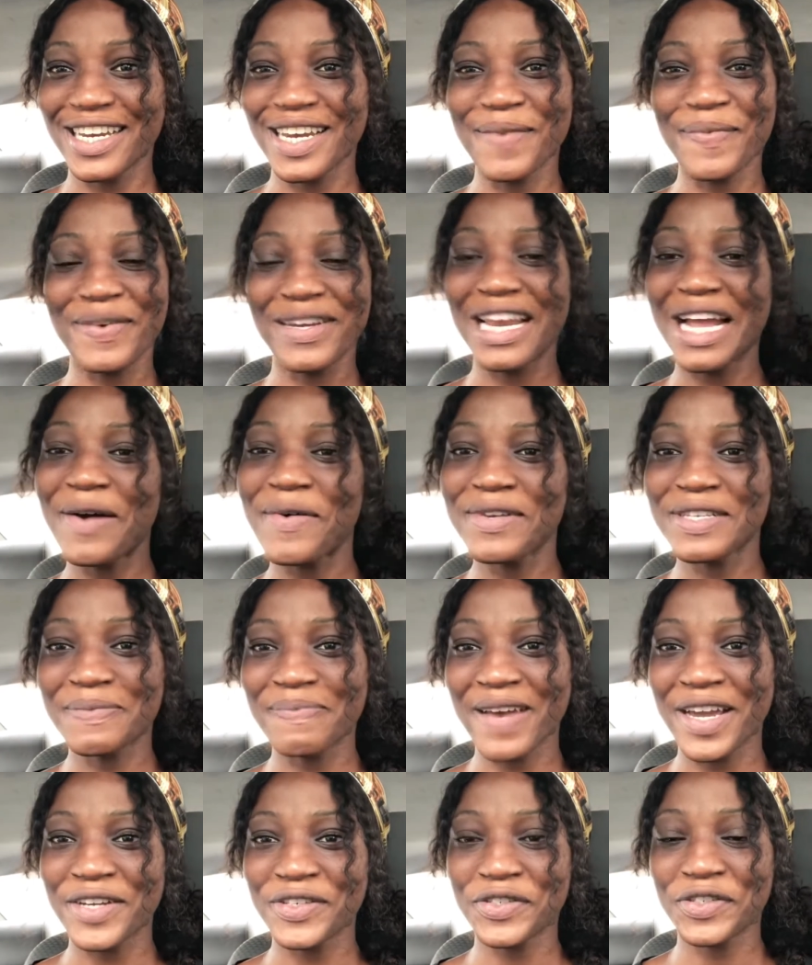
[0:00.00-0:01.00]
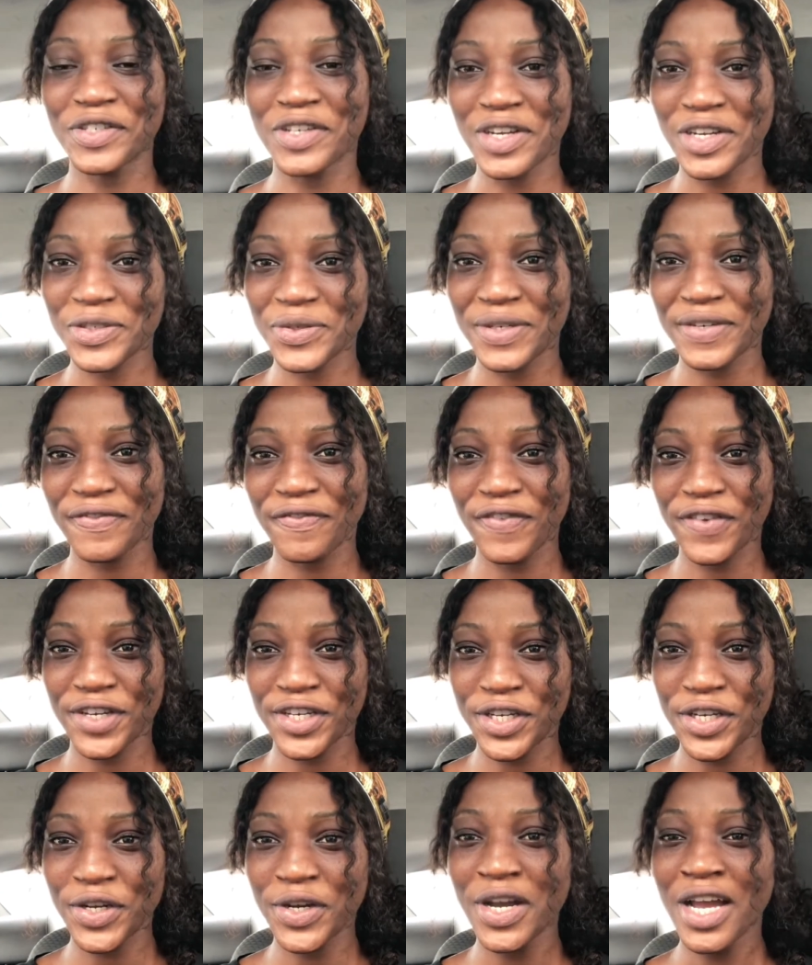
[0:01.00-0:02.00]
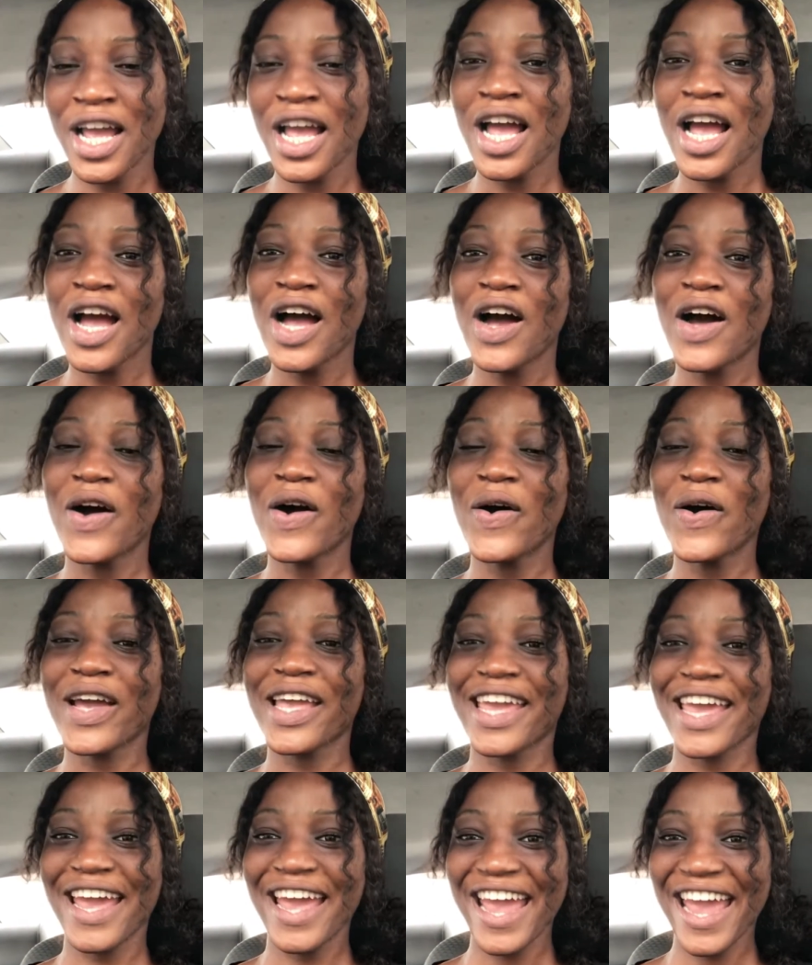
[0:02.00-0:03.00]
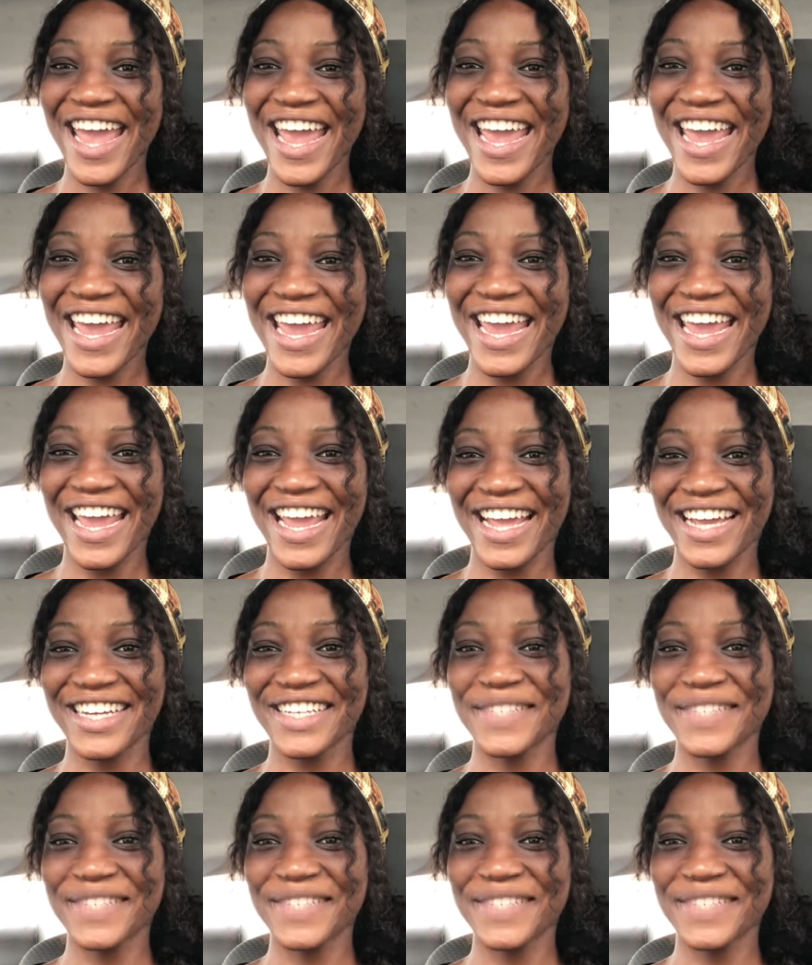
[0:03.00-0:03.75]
but that was my introductory video. Okay,